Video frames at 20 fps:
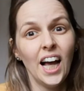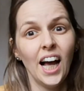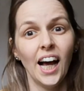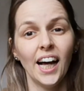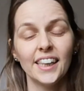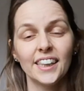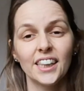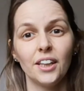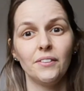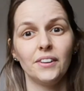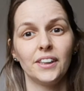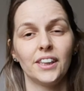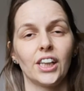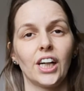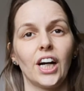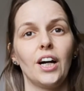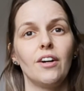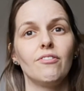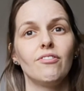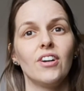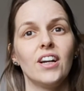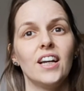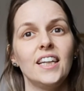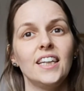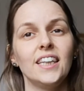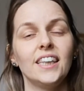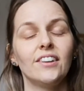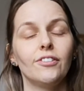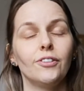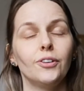and so we're stuck home for at
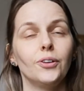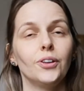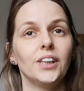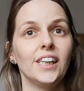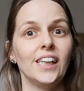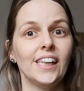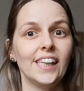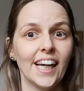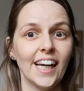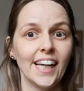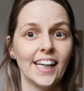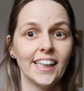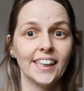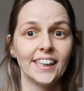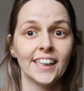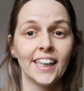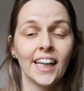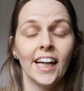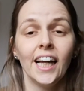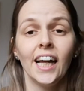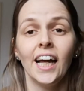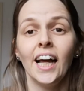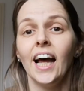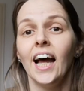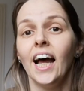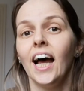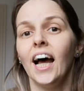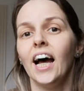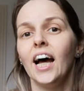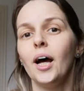least 14 days.
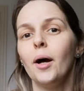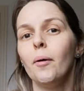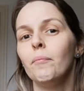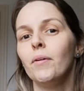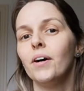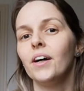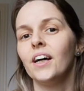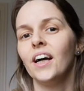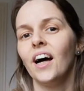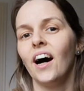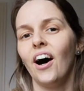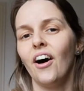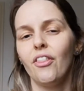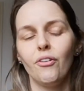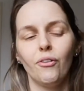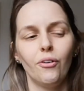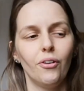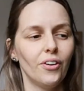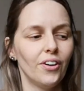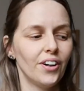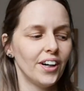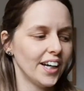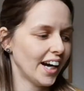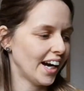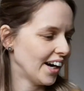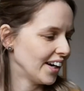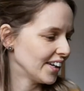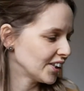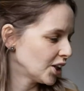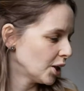I thought
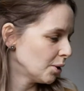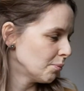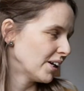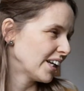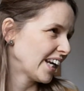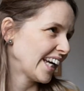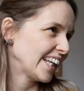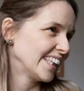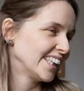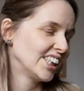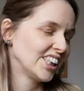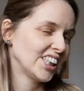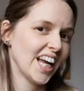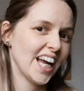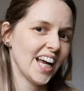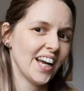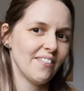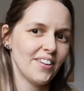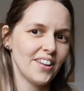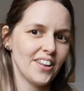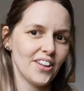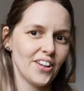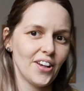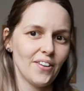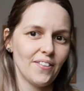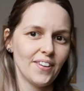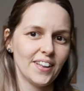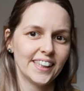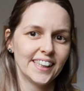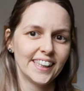I'd come on and share with you
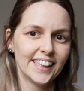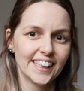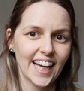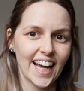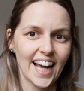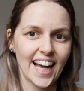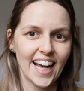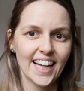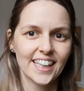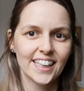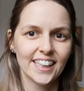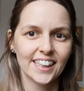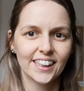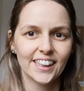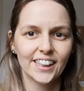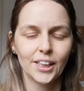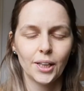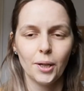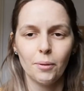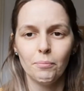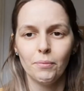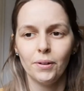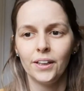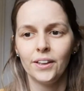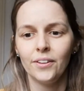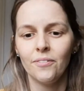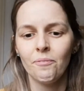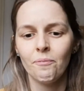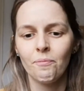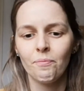instead some
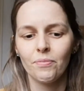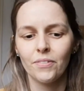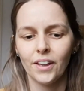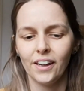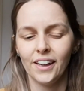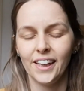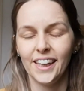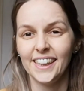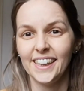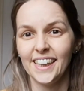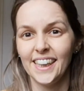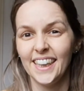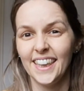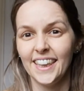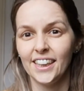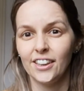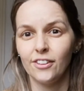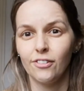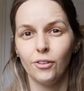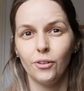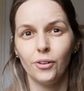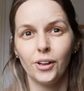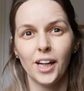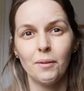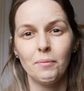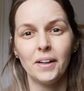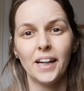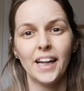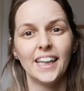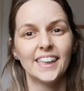ideas for
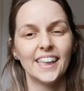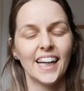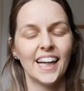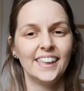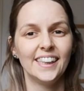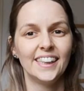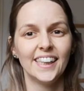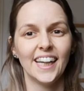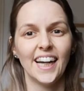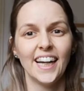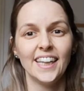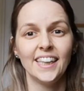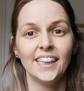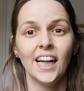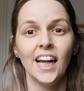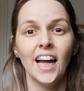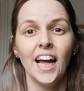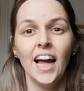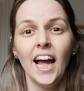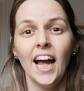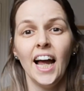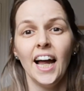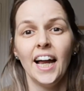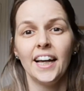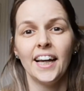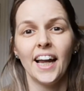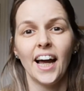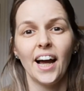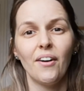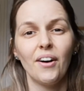keeping kids entertained.
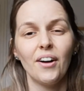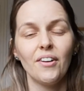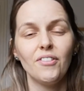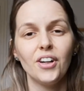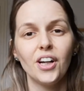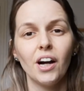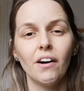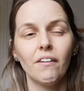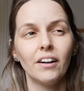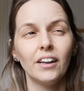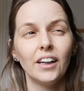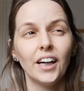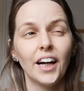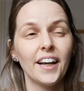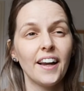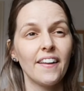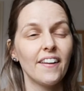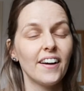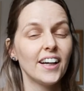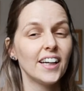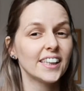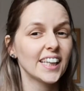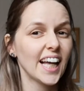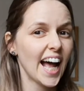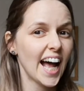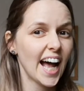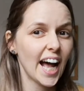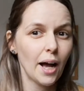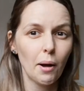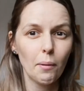Now, if you go online, there's
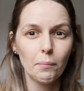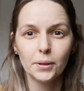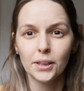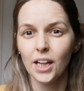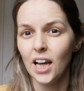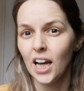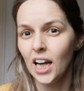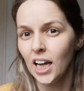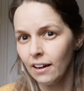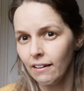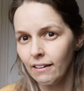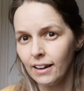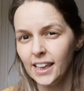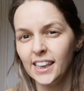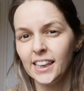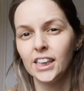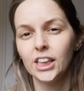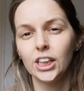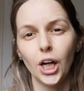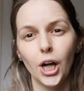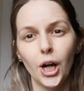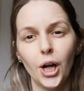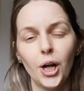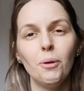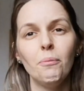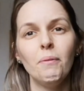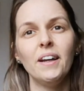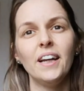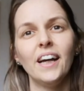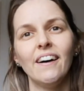absolutely so
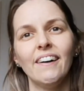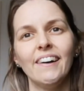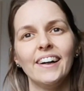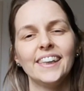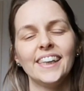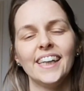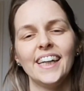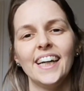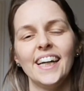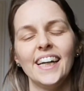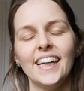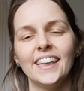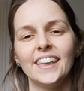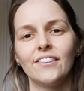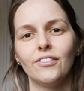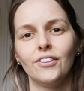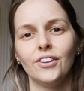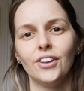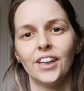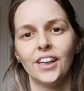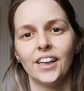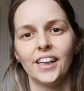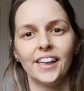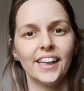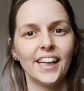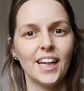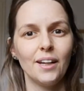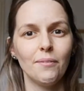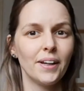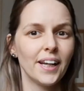many ideas for
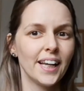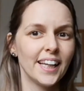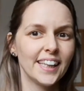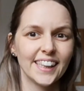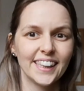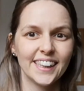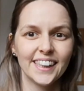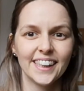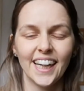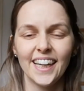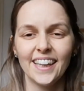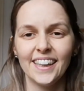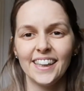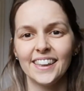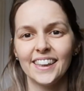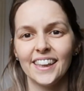keeping kids entertained